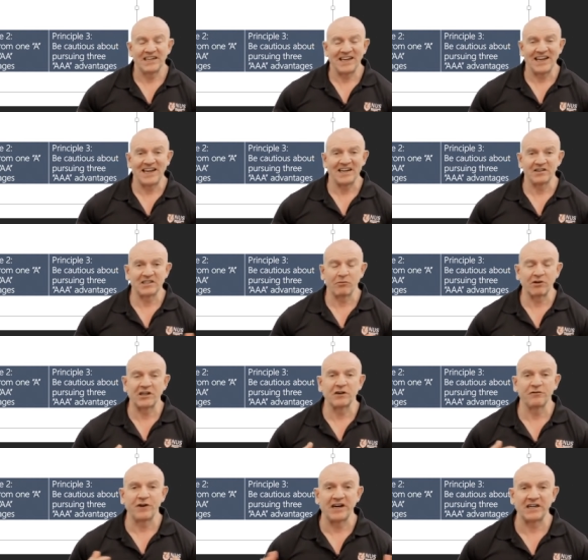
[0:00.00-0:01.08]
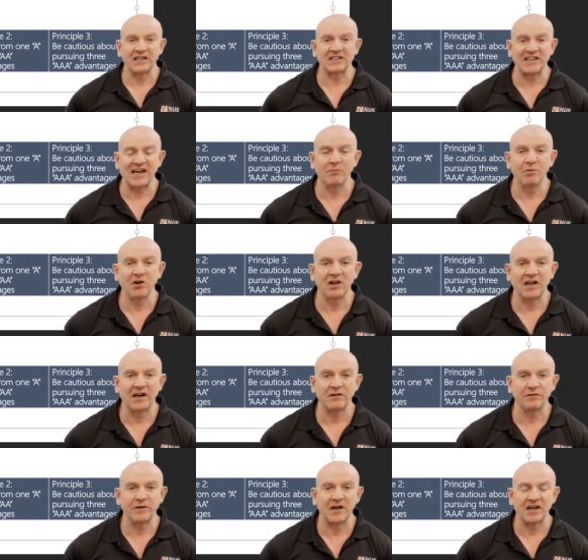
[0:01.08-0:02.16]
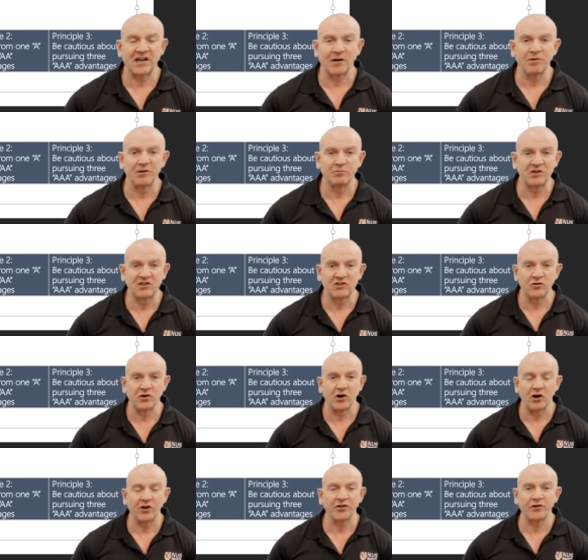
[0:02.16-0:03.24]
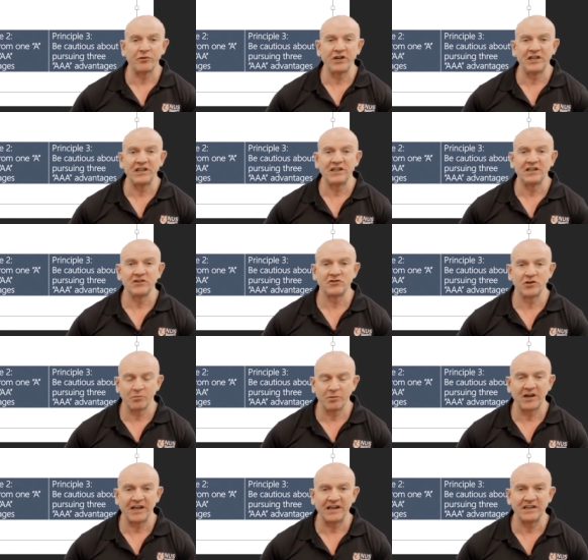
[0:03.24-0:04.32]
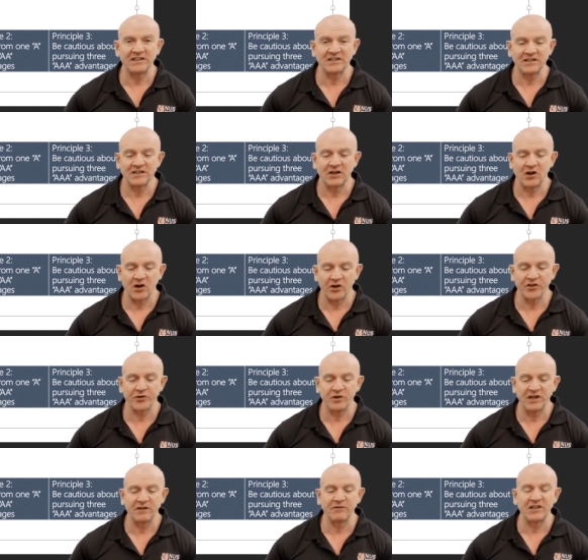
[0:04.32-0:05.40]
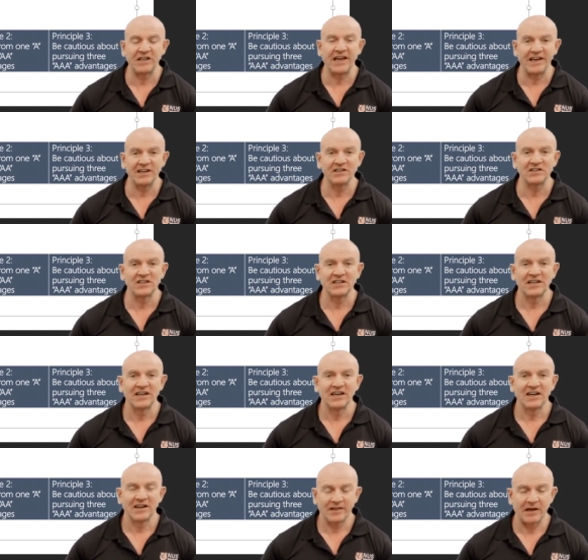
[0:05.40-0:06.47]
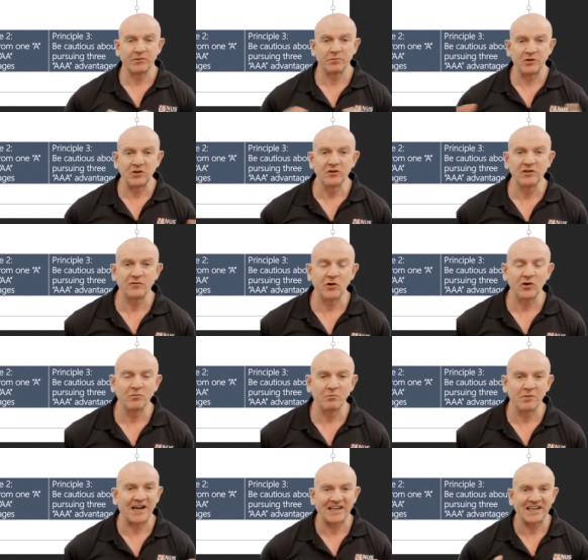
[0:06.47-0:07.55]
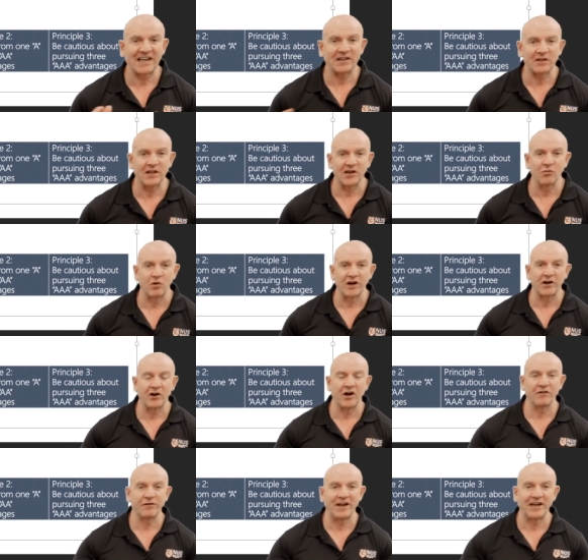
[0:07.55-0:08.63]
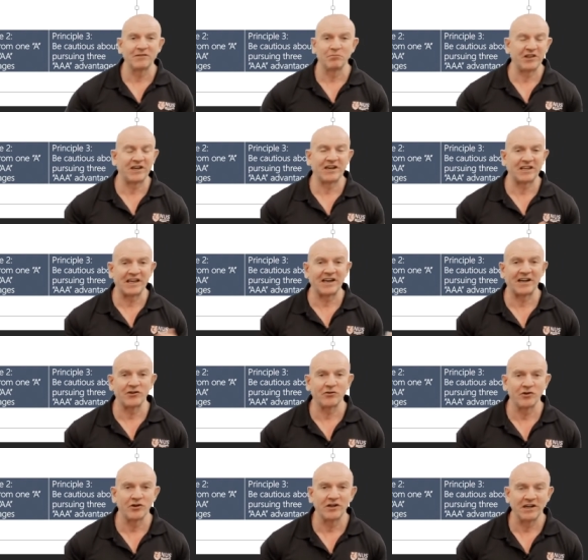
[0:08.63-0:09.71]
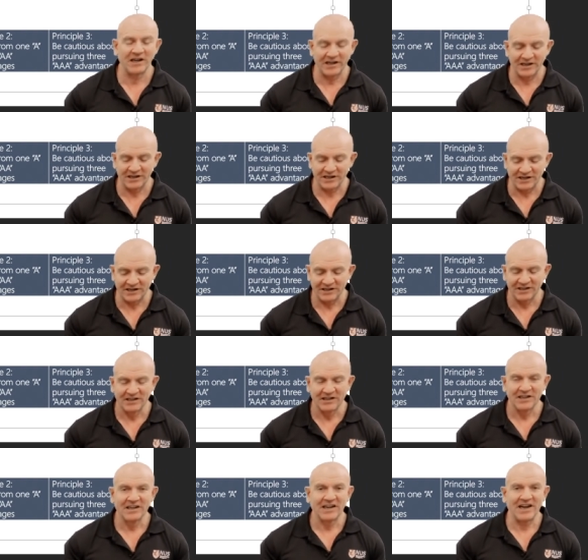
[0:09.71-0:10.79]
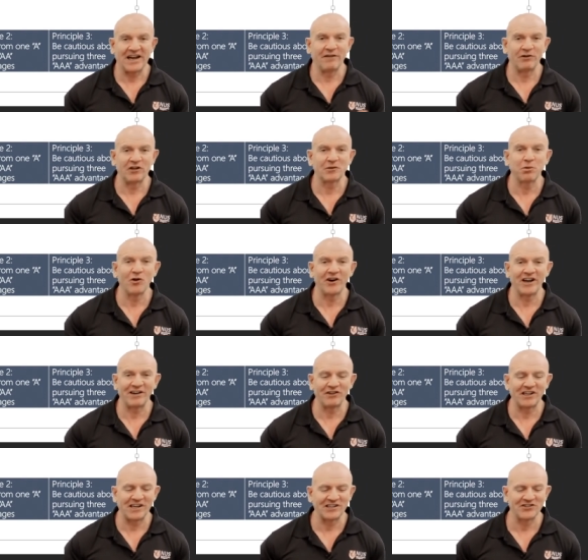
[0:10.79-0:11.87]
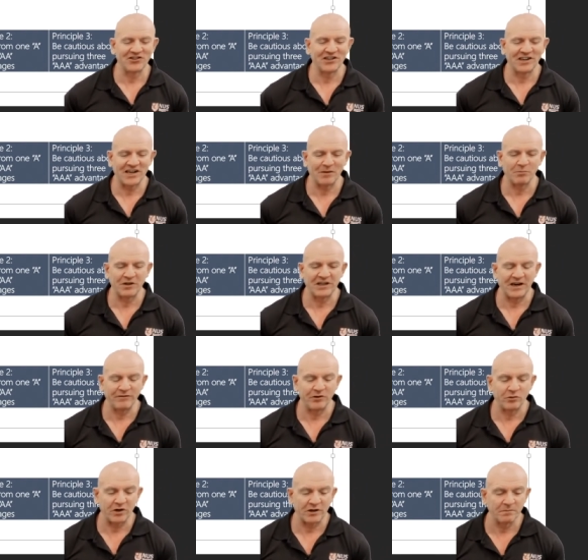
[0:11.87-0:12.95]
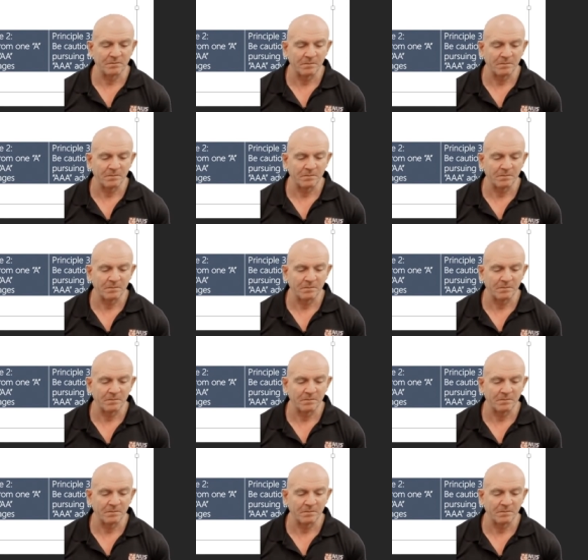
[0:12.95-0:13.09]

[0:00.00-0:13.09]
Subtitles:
And if someone can find an example of a company pursuing all three AAAs, all three of the A's, that would be useful, but I can't think of one offhand. But then again, I haven't explored every company everywhere.